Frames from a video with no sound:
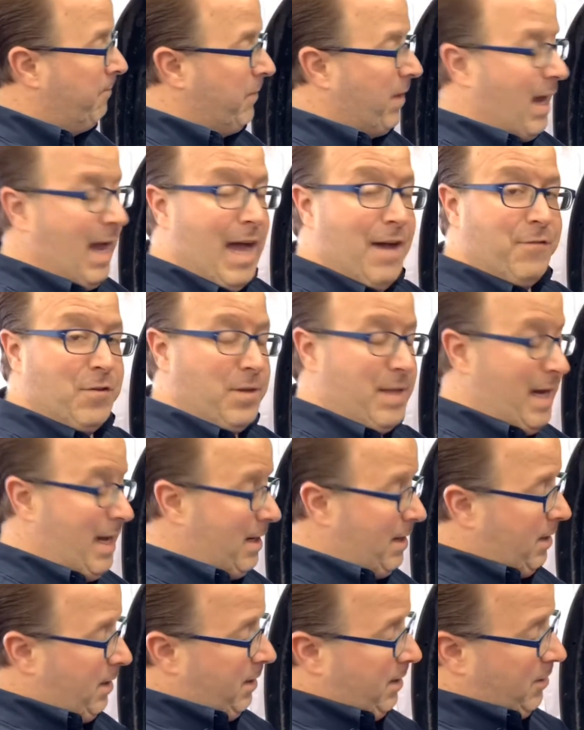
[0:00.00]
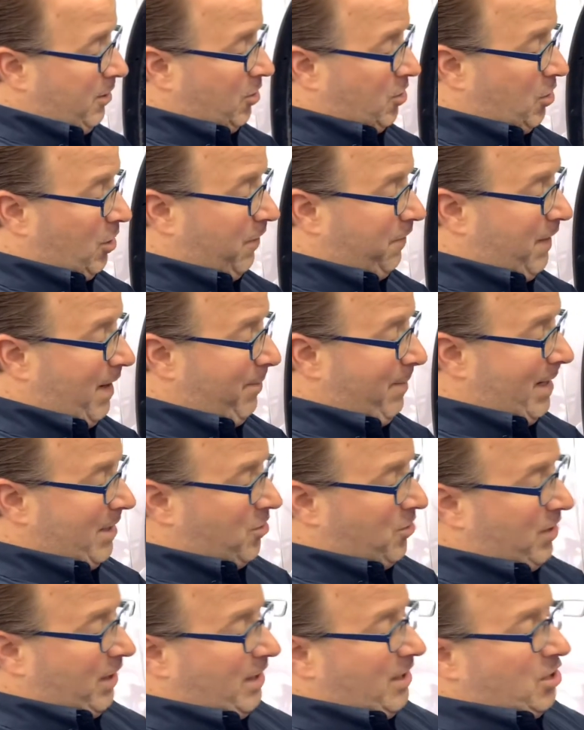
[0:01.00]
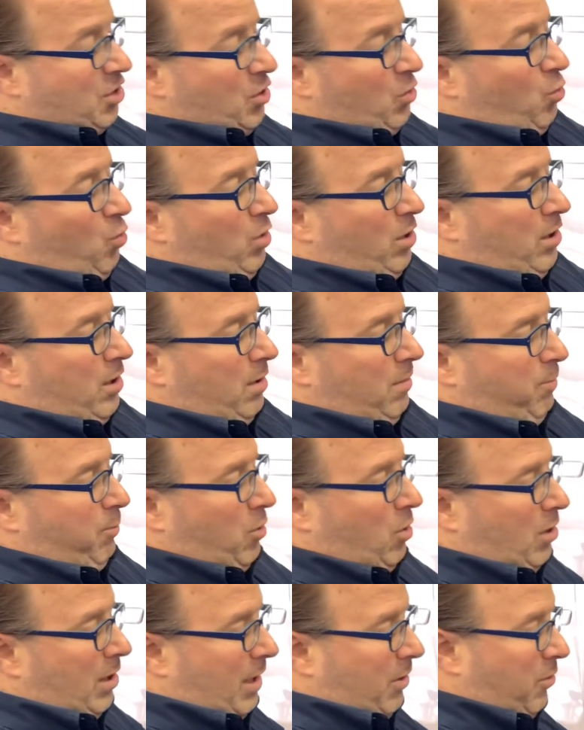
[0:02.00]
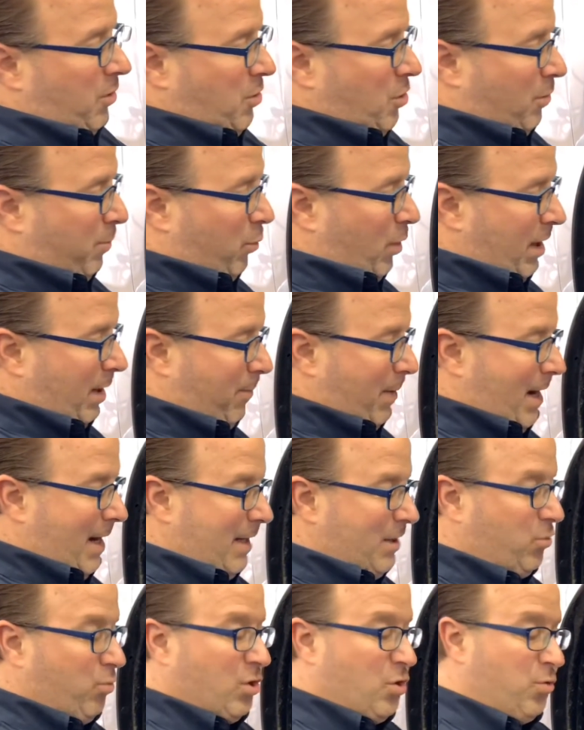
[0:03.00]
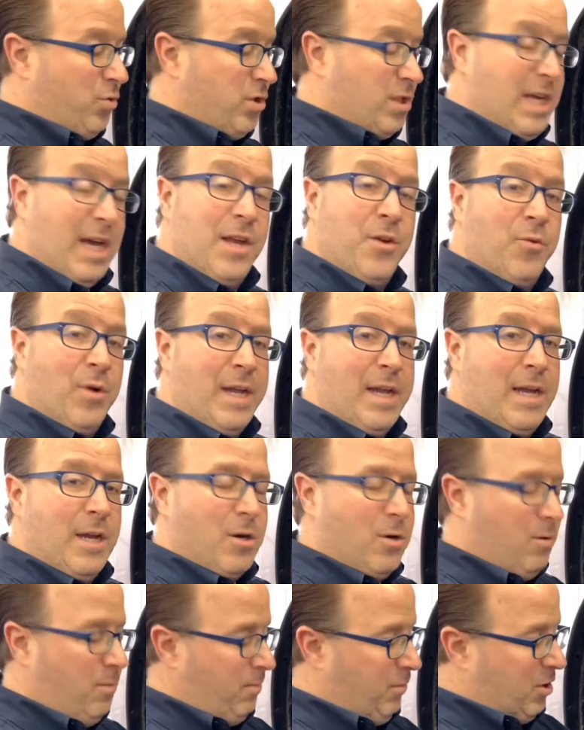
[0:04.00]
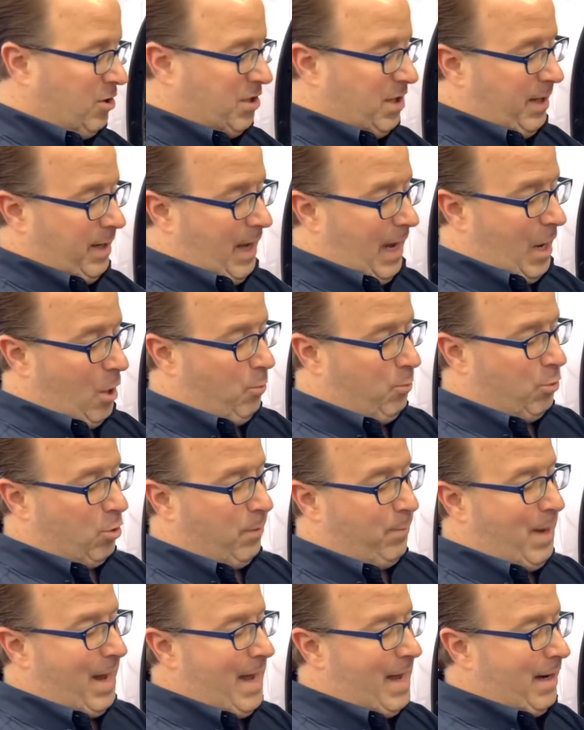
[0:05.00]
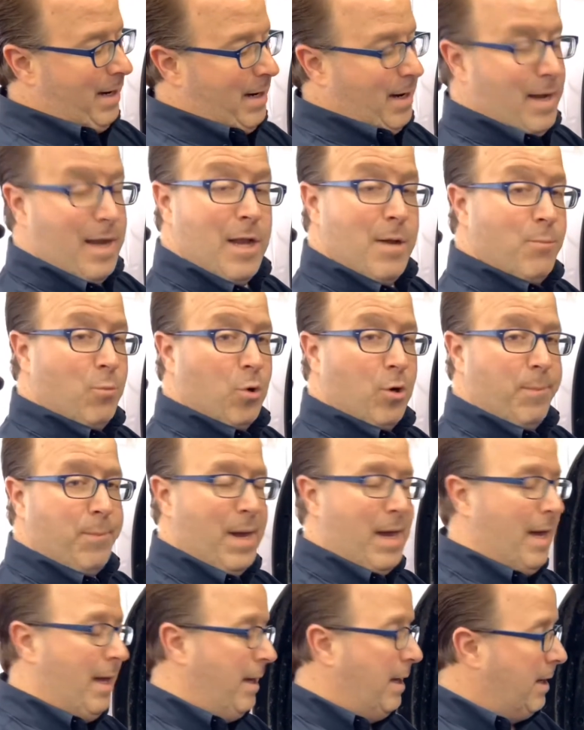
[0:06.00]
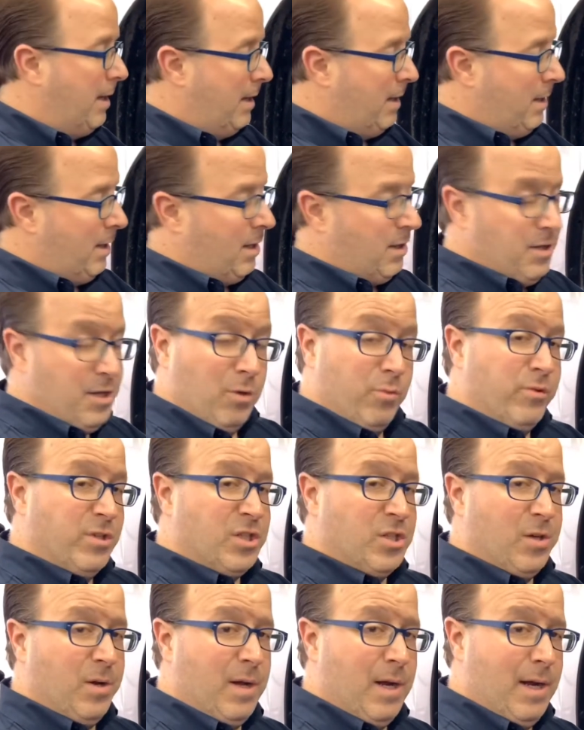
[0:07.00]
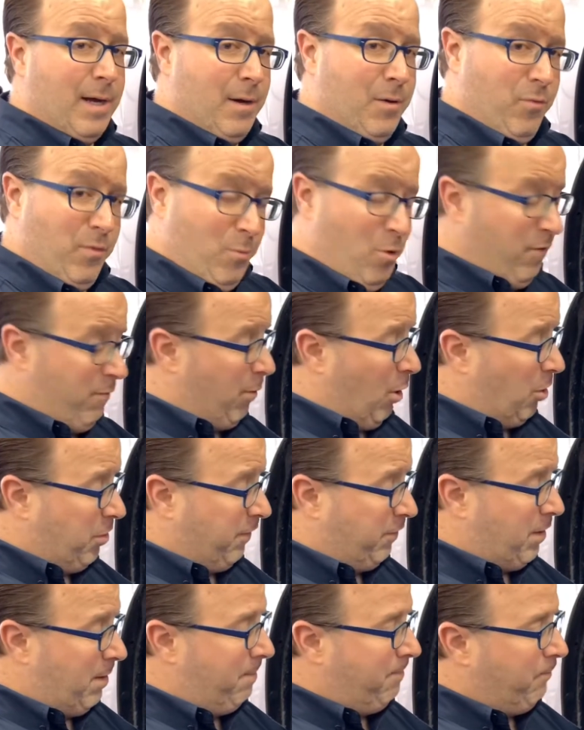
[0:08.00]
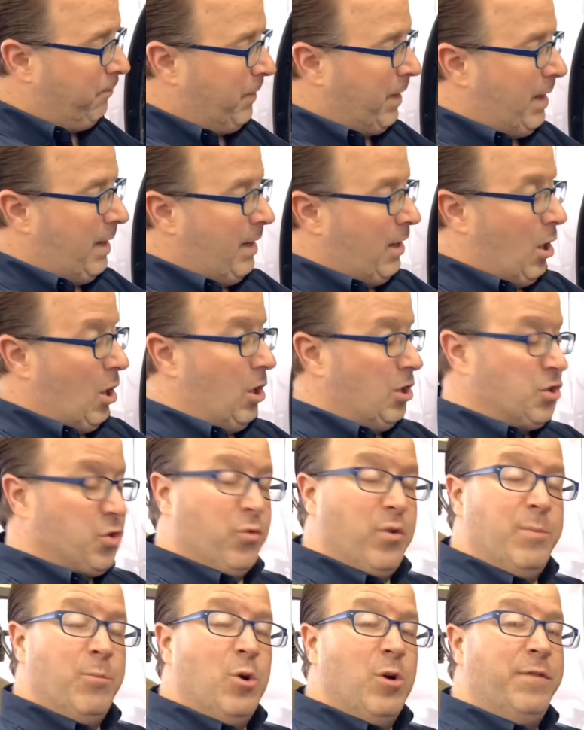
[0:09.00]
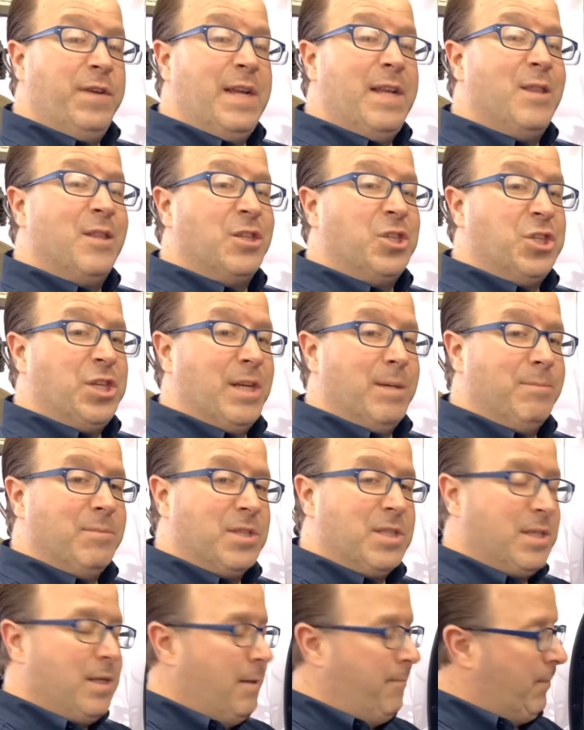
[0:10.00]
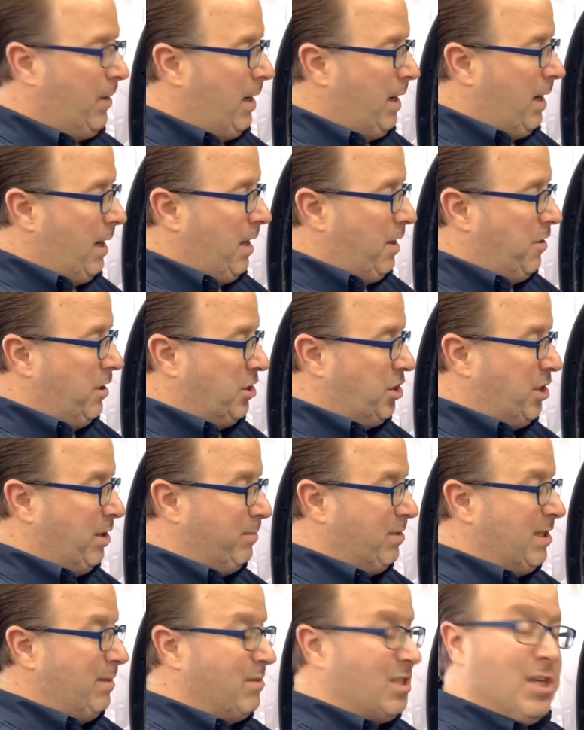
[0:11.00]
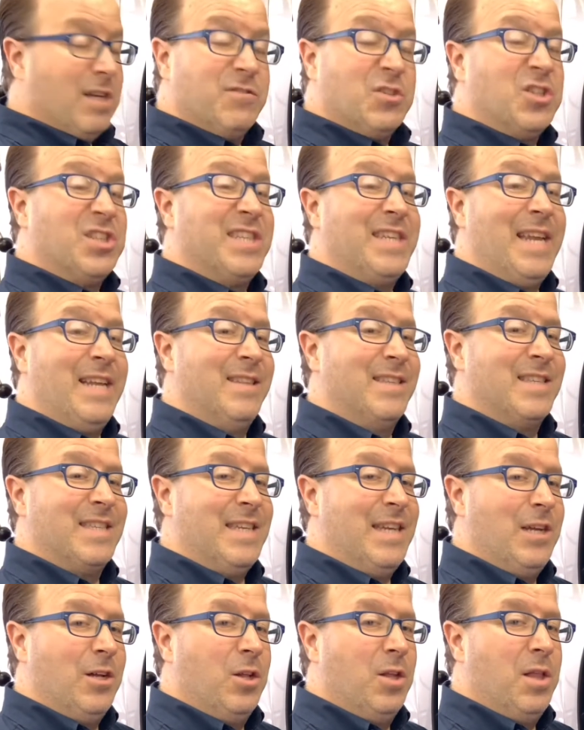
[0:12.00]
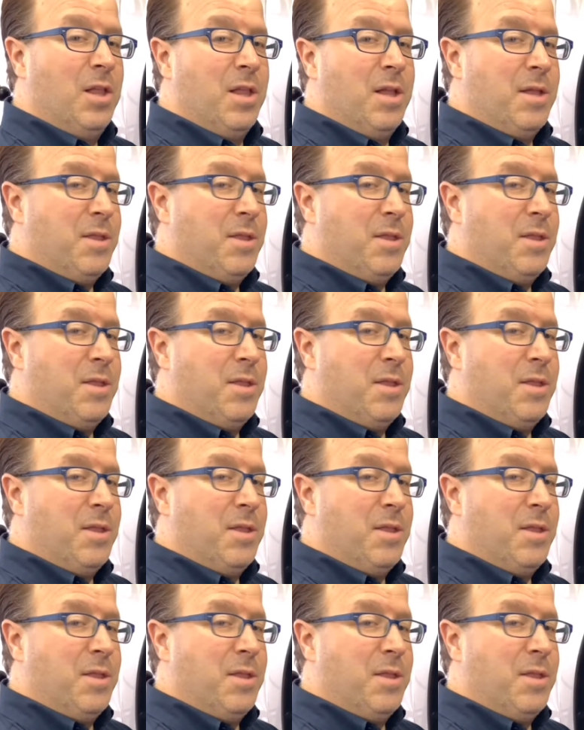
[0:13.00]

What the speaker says: After that, your certified master technician will pull out your brake pads, which reside right here. There's an outboard pad and an inboard pad. They'll remove both of them, also removing the shims. The shims themselves are stainless steel.